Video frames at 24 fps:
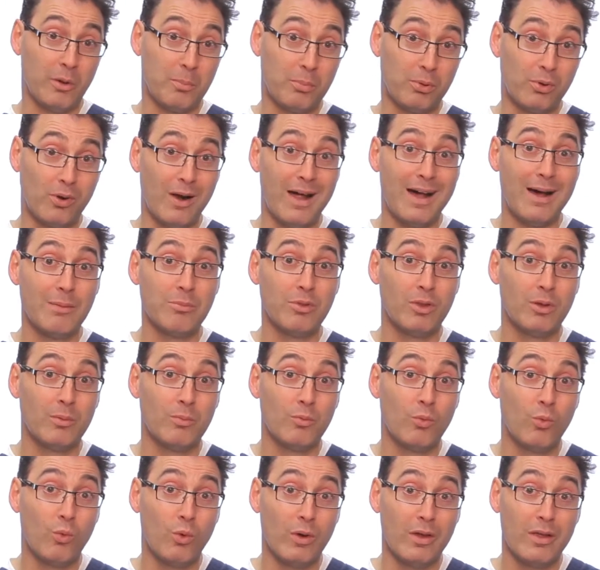a
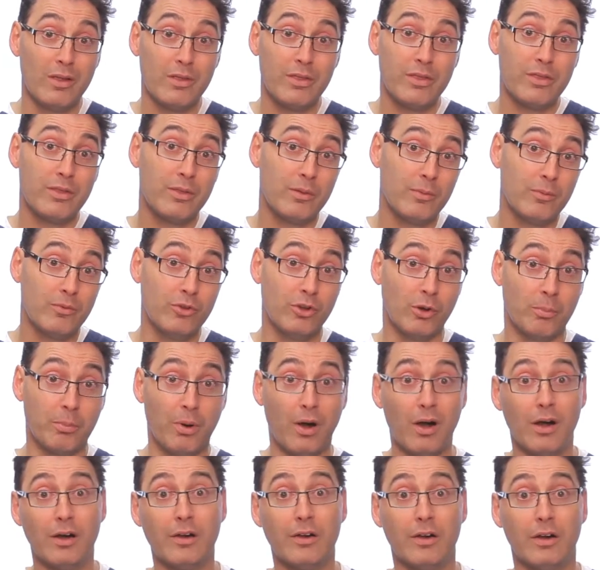problem with your
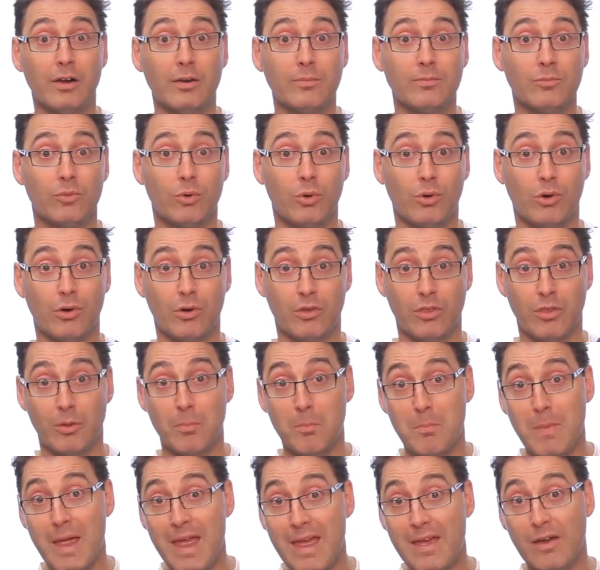partner or the
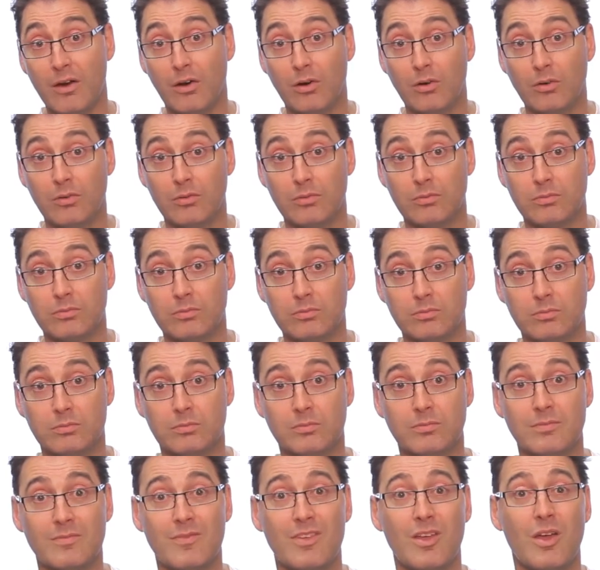male,
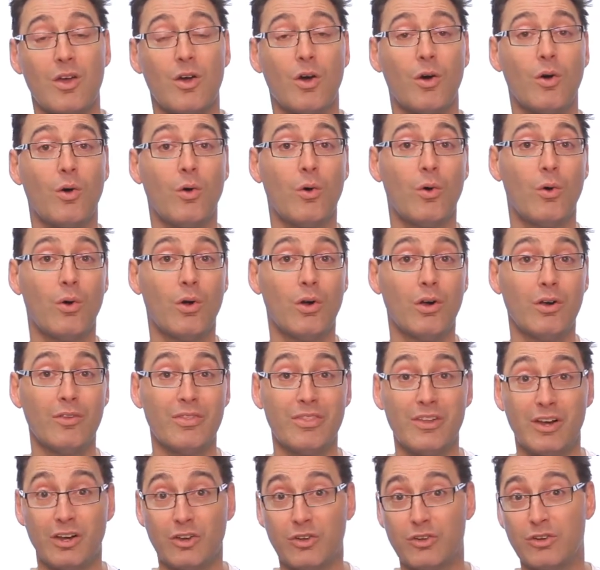or
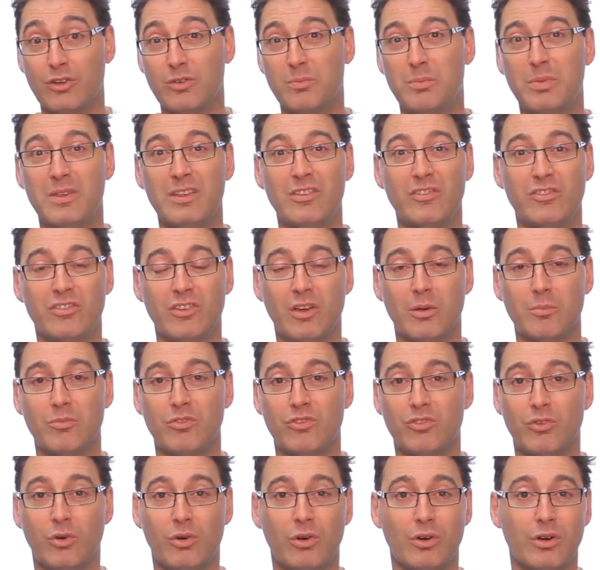there could be some
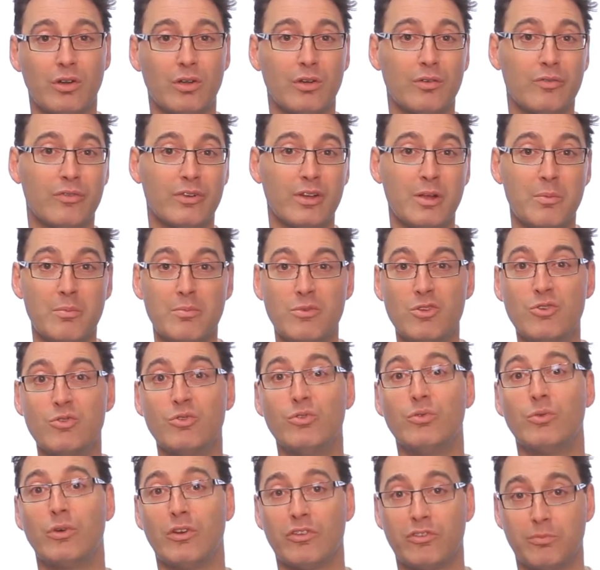sort of an
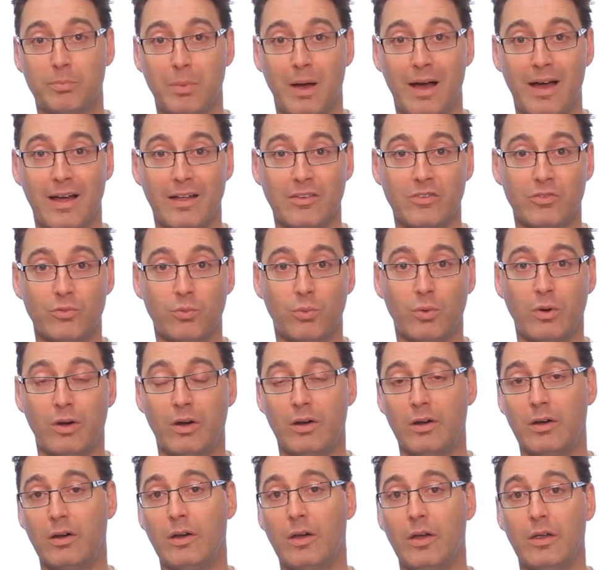immune response
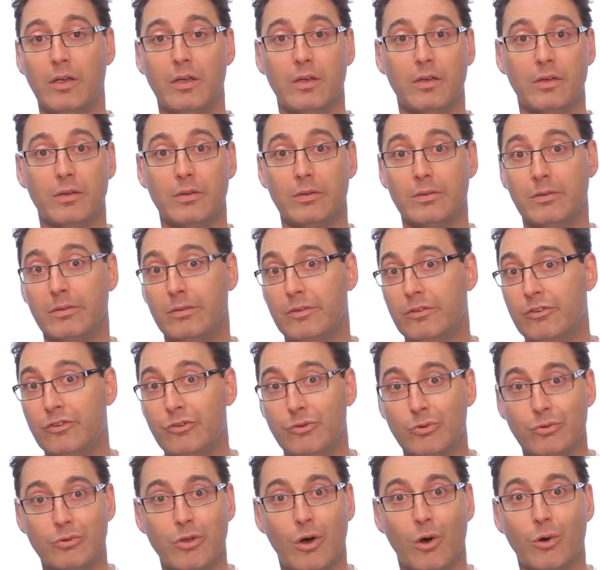where
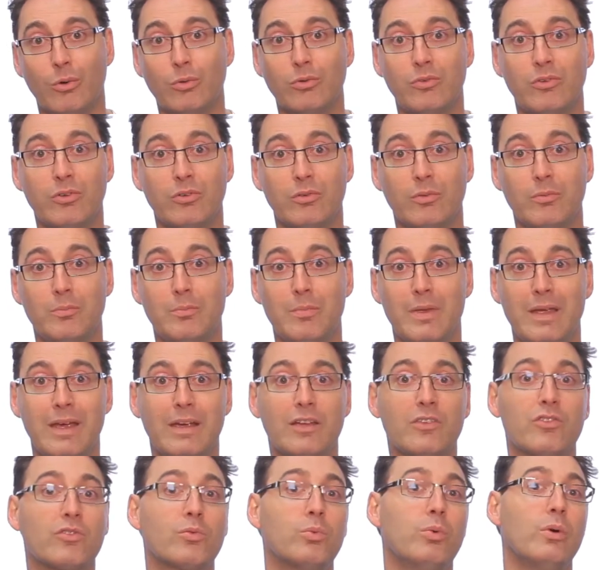you don't
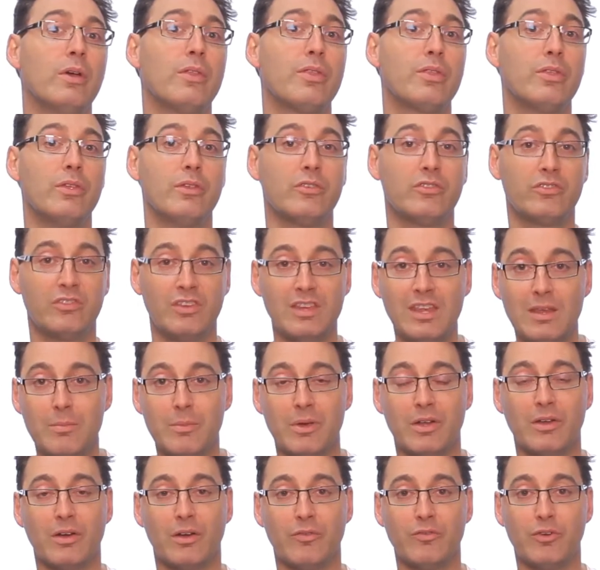mix with the
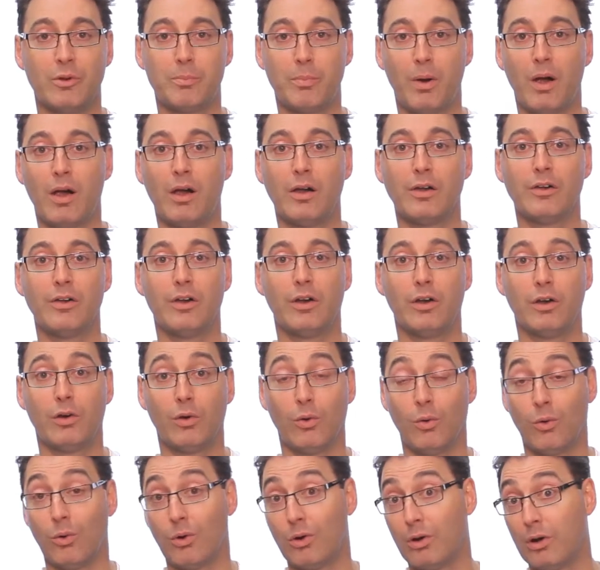semen of your partner
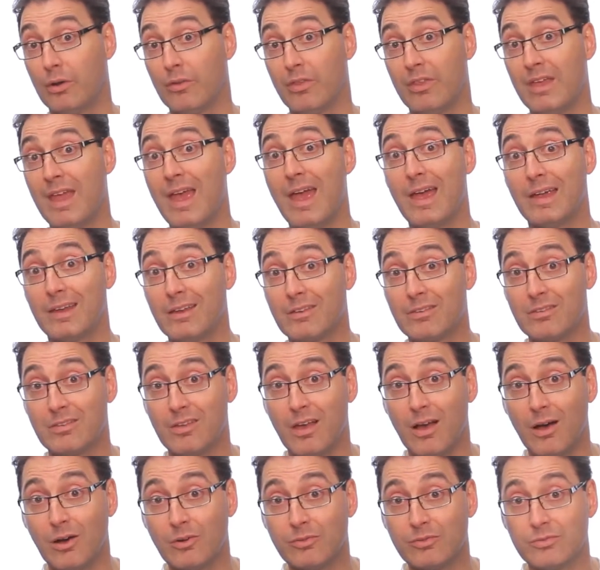or the egg
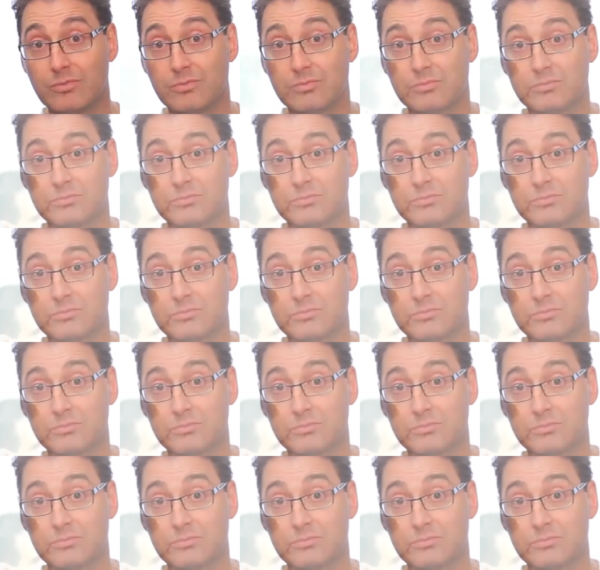itself.